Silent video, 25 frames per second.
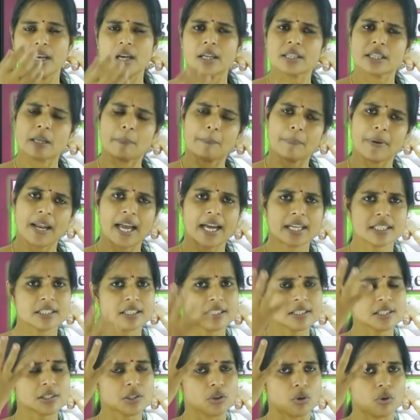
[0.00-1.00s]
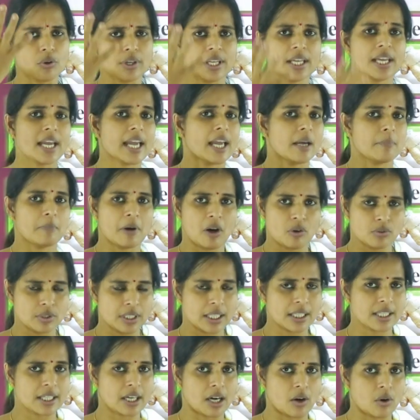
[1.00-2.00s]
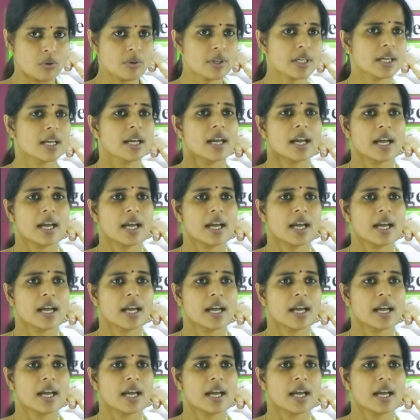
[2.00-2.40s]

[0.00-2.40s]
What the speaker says: The plant is growing above the ground,